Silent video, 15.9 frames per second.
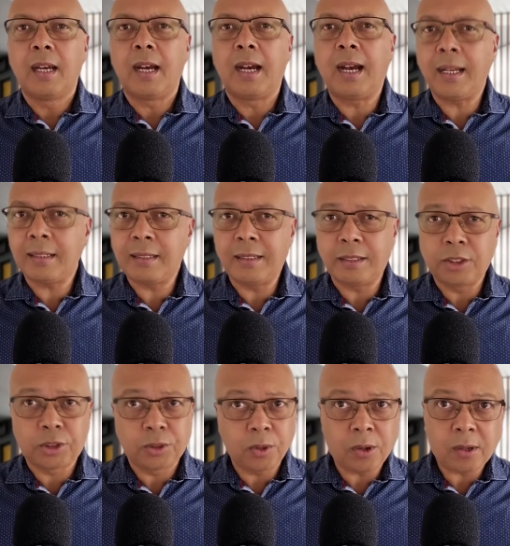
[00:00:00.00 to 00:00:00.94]
I said,
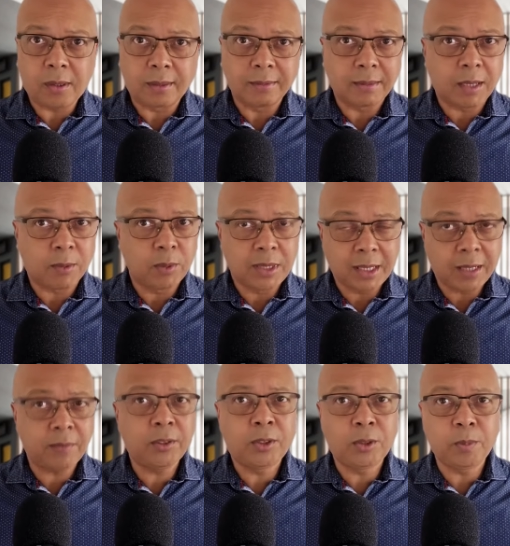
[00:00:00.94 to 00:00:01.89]
Sure, I would
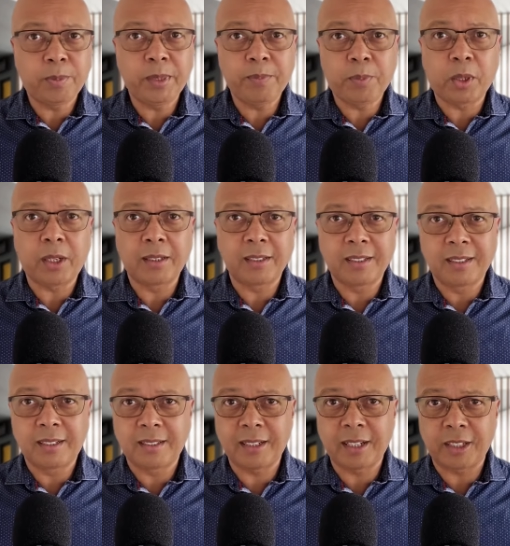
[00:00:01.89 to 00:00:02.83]
love to be part of the
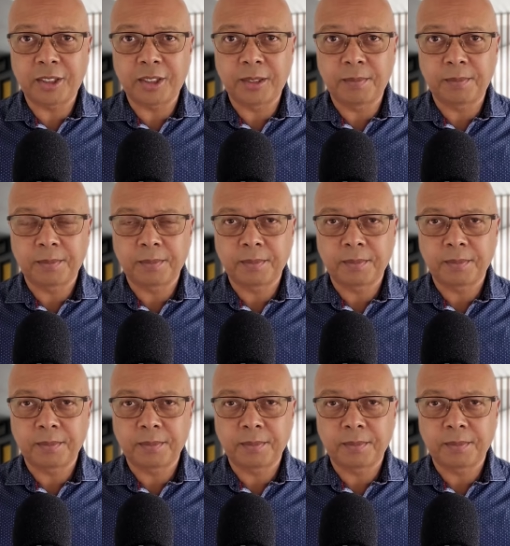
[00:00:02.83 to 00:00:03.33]
discussion.